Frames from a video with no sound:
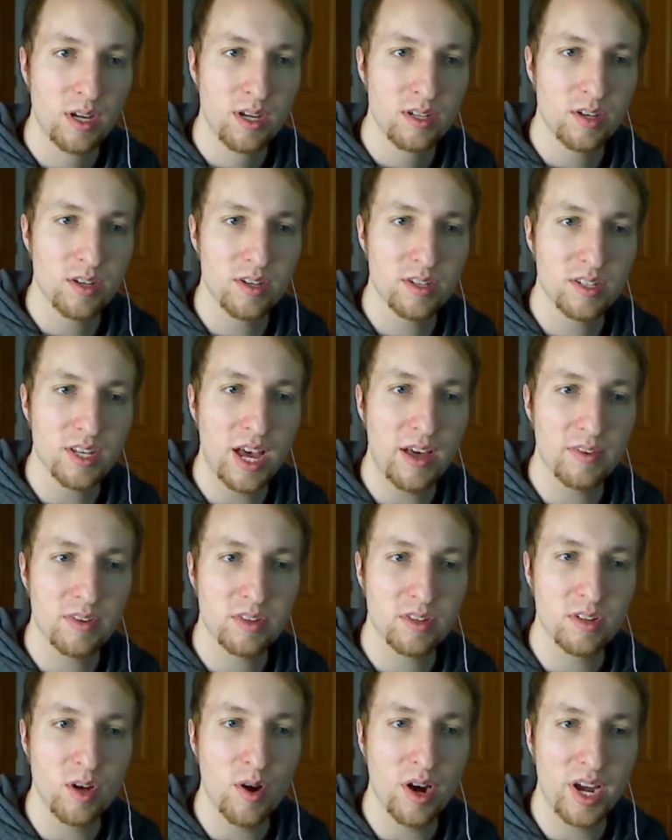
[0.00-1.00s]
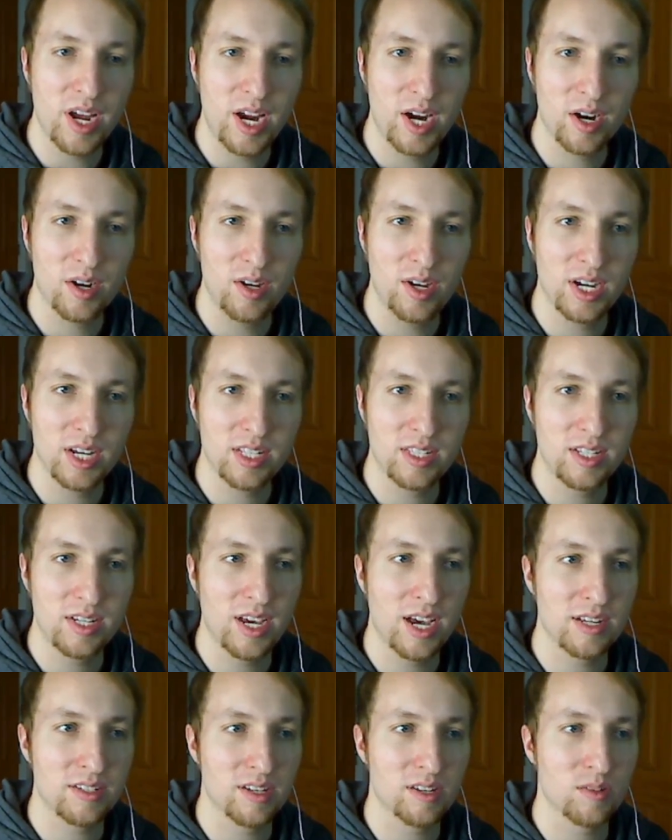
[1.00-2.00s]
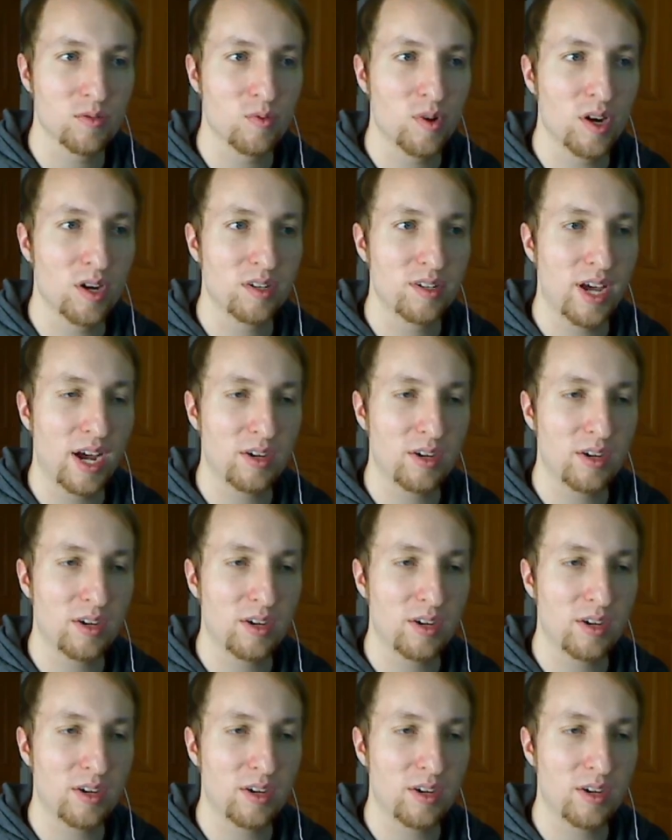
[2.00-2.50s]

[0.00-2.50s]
So there's a lot of the snow out here you can see has this weird